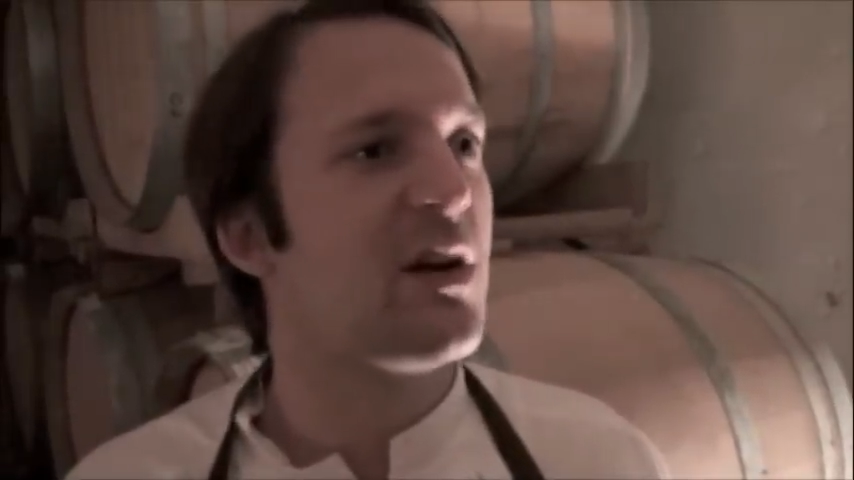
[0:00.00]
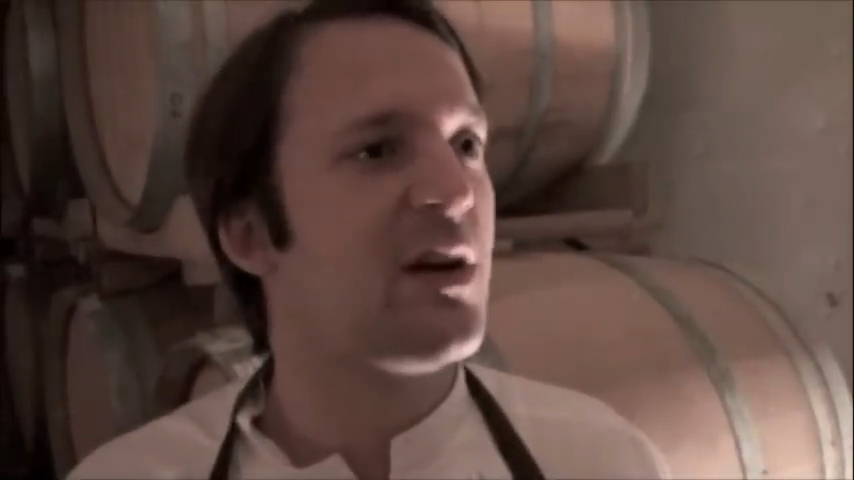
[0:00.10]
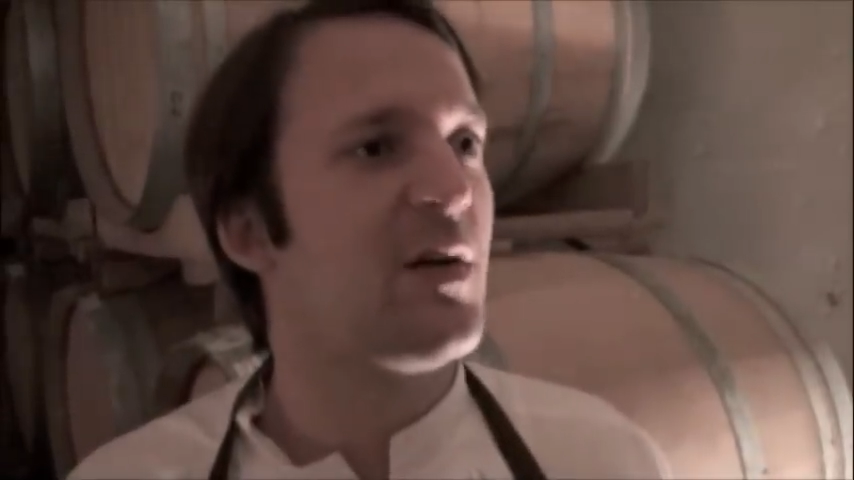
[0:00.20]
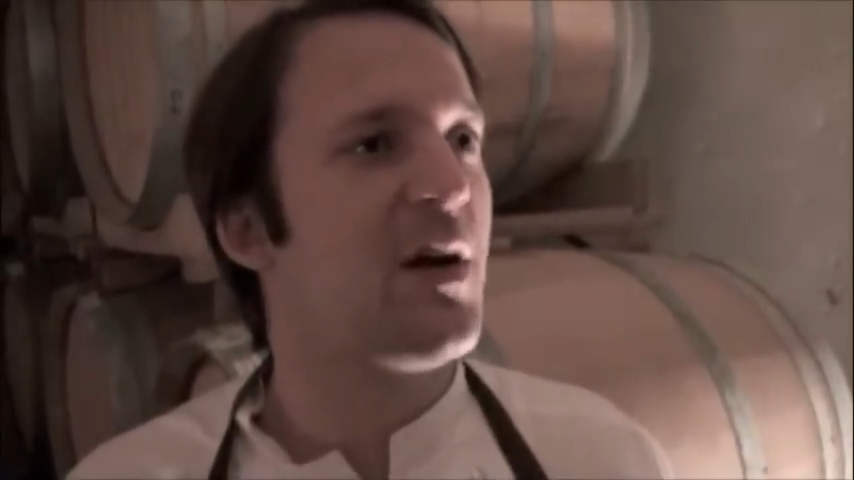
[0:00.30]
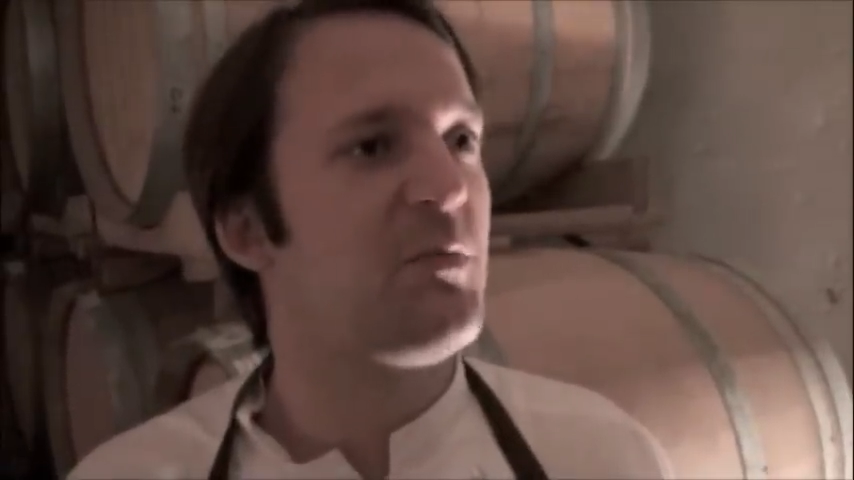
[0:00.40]

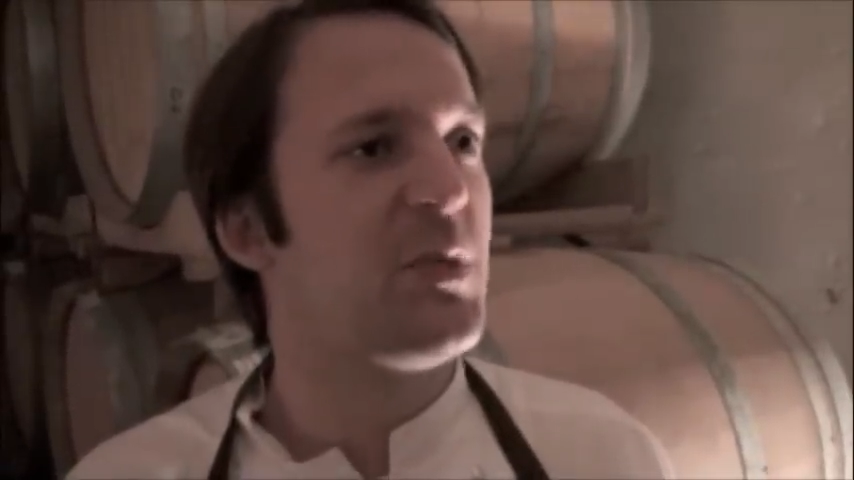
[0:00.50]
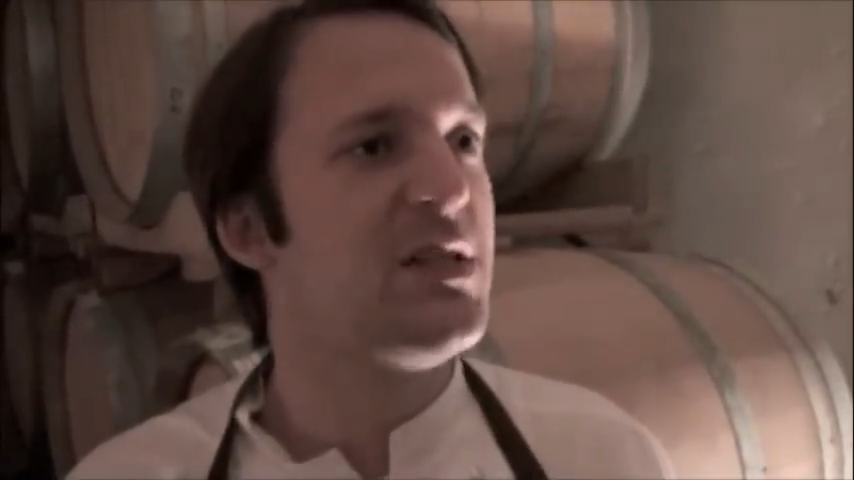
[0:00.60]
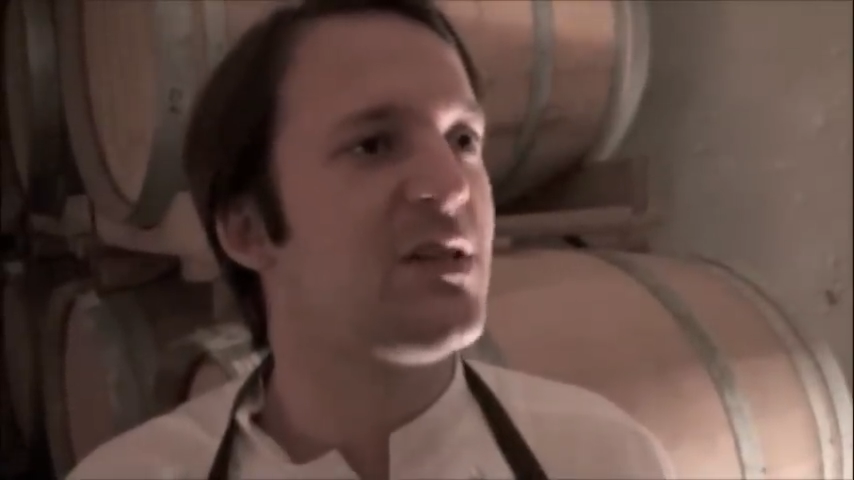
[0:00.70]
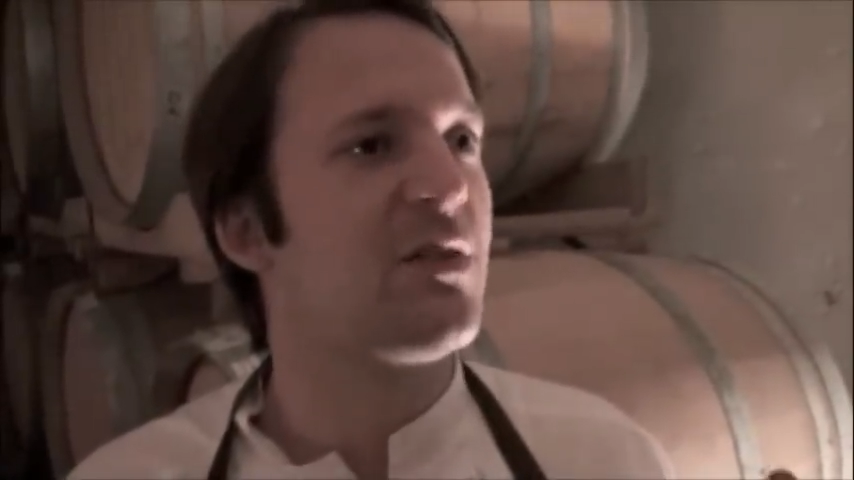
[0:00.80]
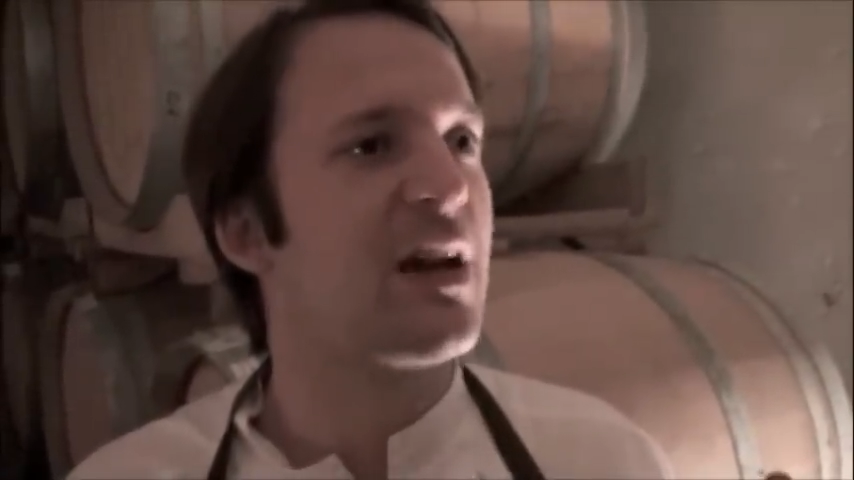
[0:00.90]
a
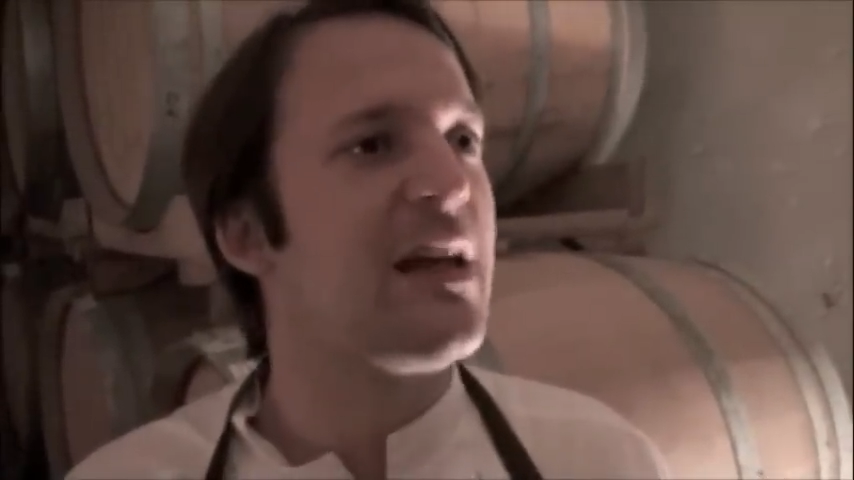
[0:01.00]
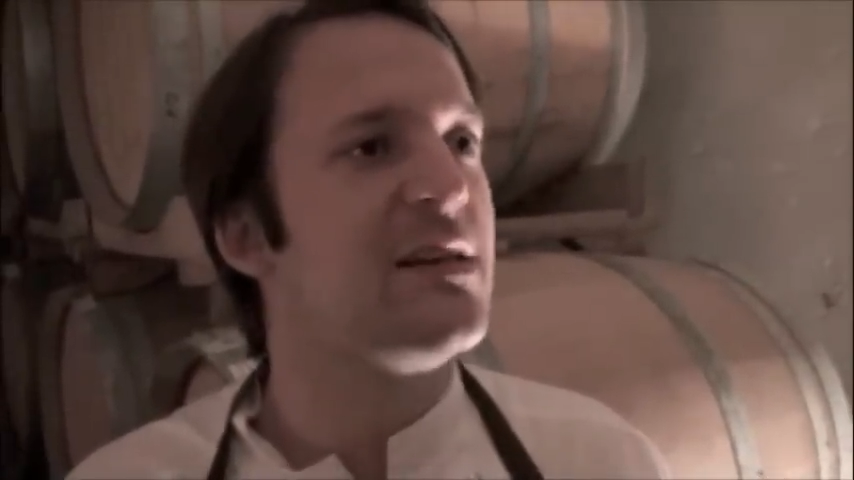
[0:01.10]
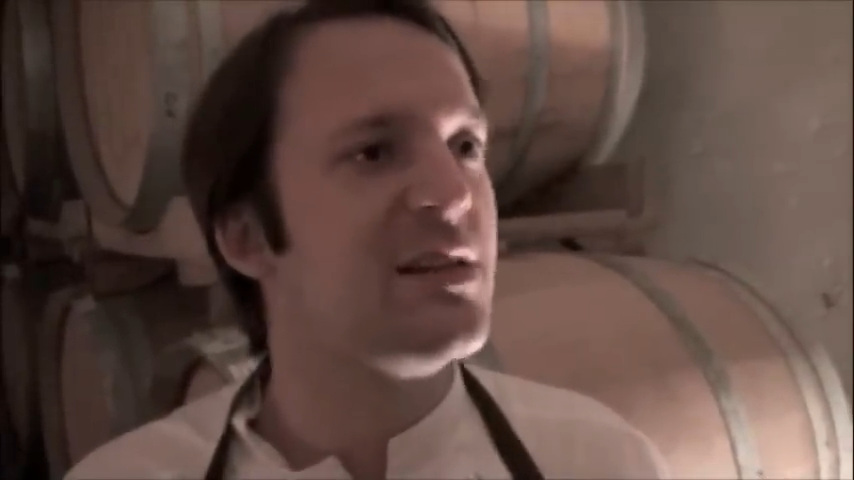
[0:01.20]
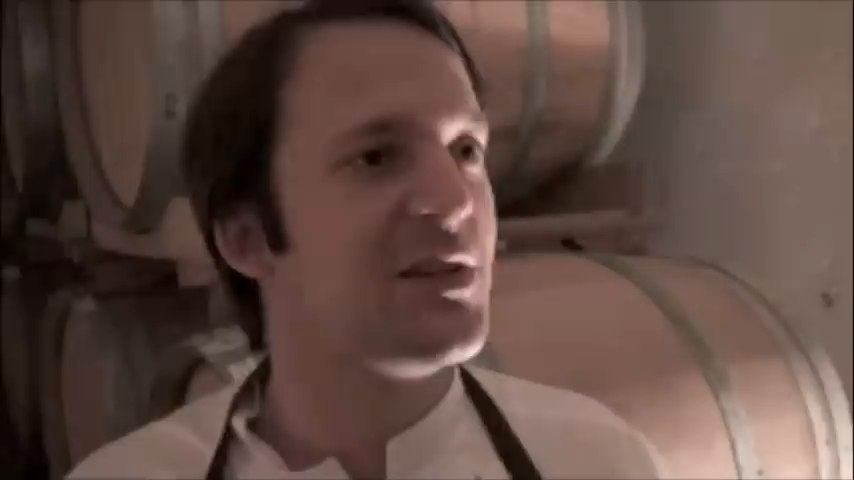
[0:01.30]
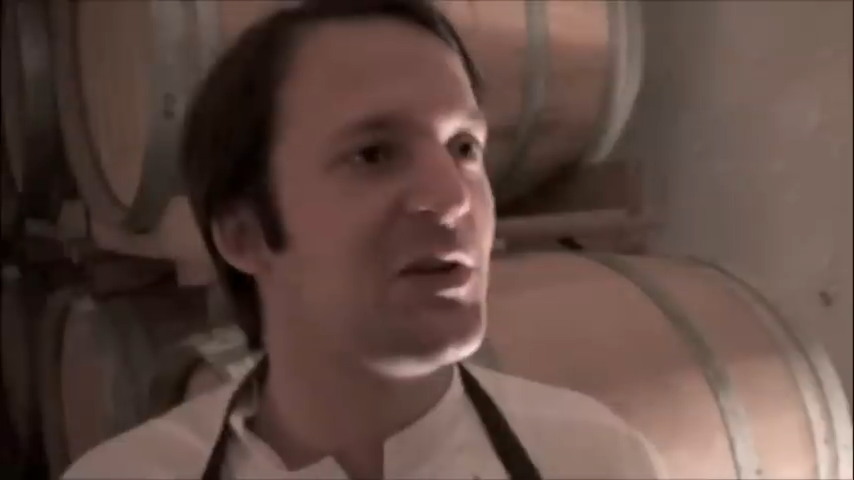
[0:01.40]
piece of
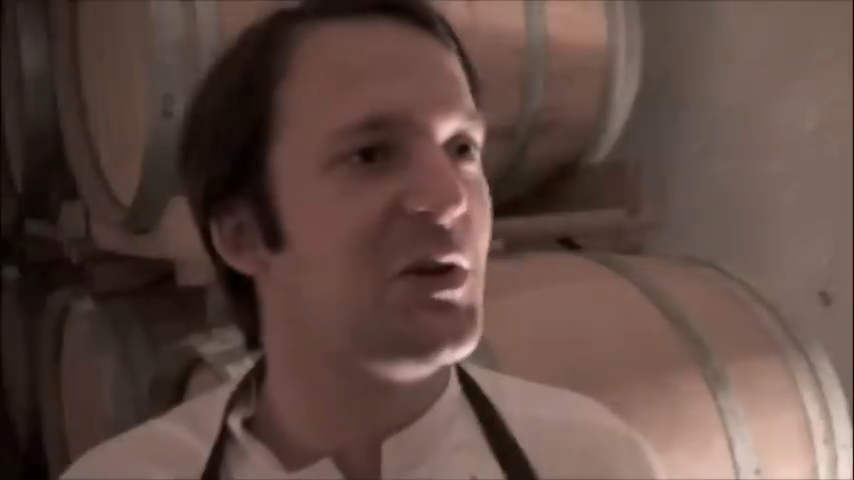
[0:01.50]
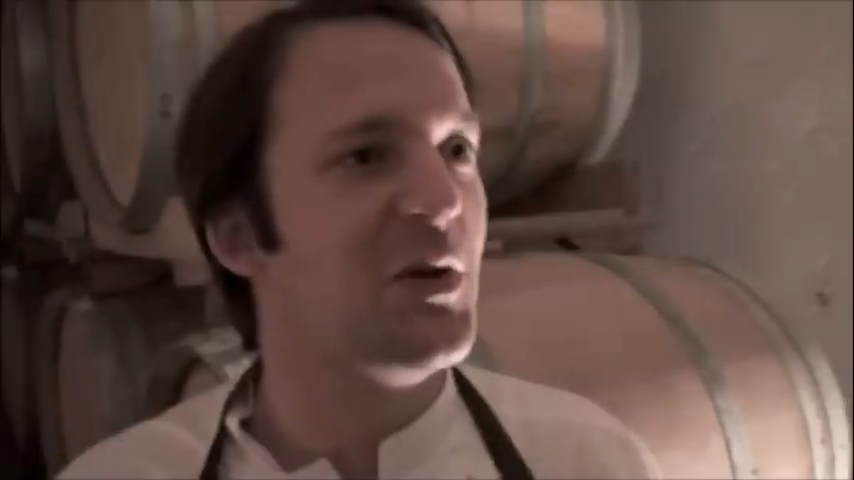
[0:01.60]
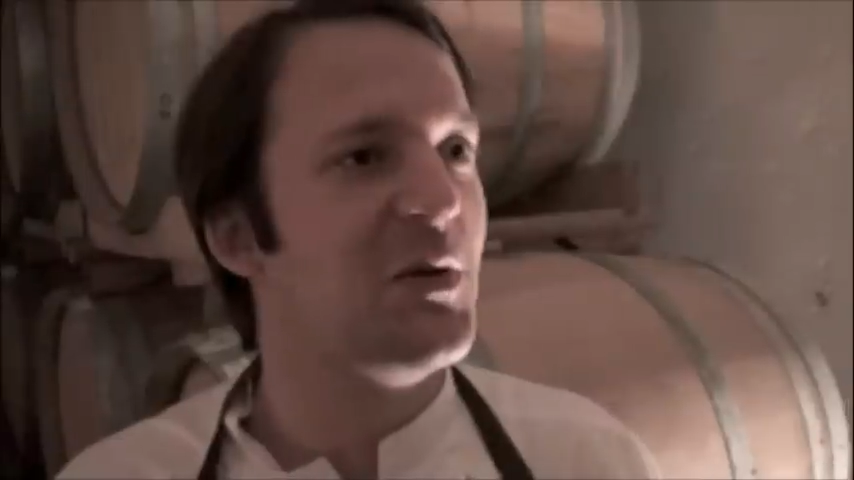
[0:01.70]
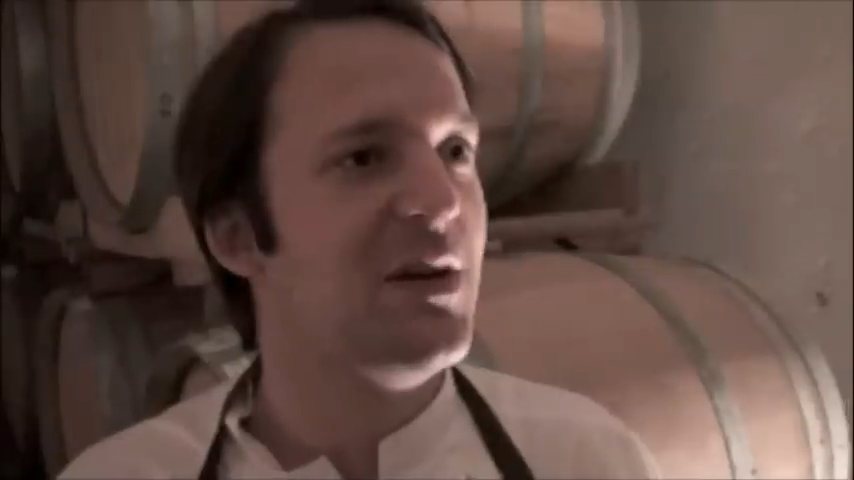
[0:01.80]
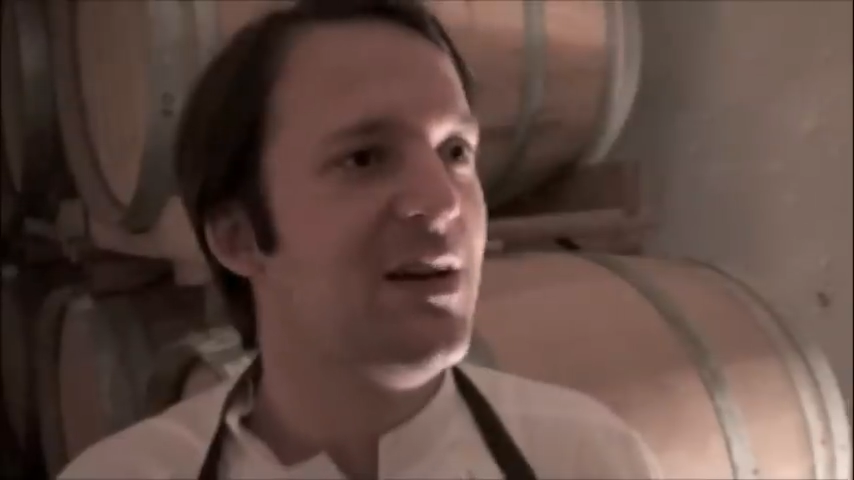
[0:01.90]
light, you
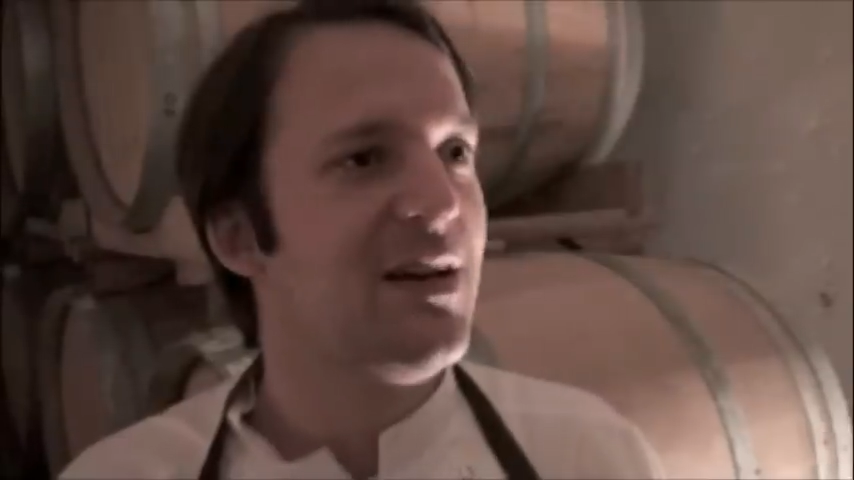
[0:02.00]
know,